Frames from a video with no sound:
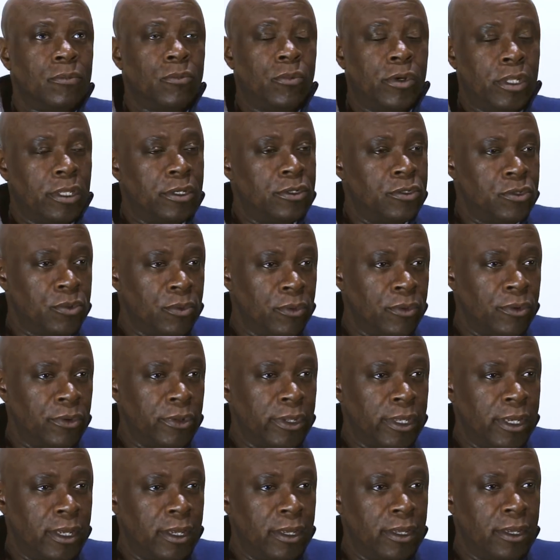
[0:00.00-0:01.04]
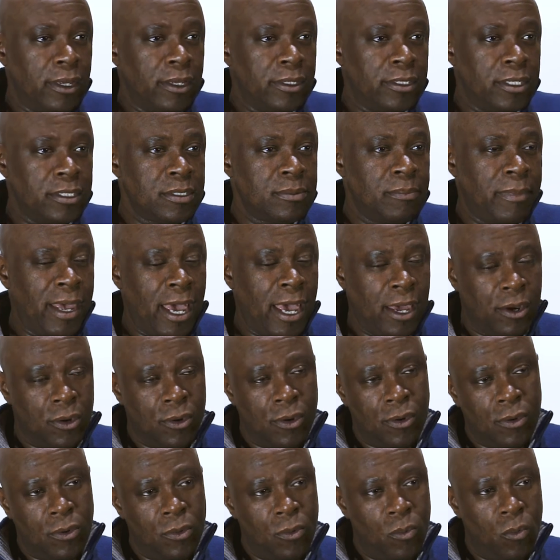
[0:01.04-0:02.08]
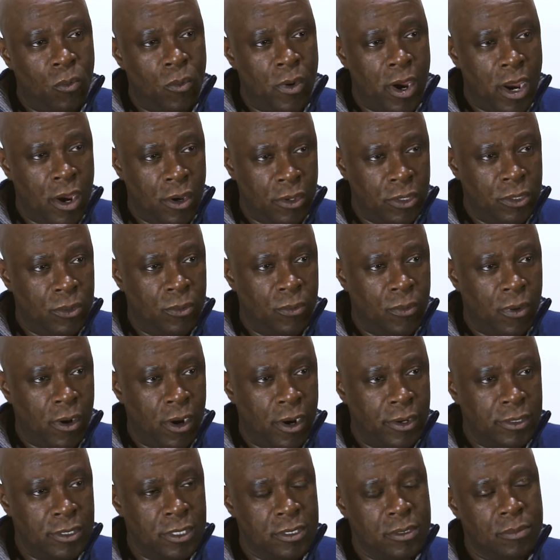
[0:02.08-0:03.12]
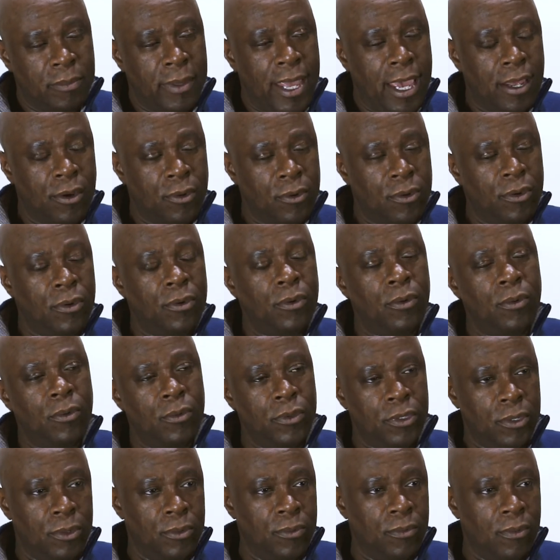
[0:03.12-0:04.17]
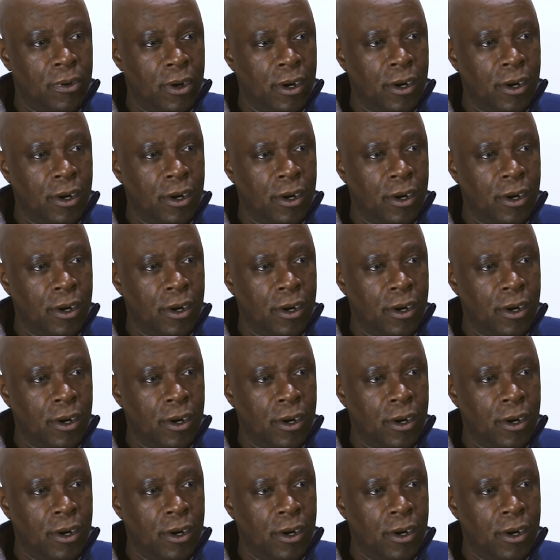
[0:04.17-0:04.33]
Really and truly, it doesn't matter where you are, it doesn't matter who you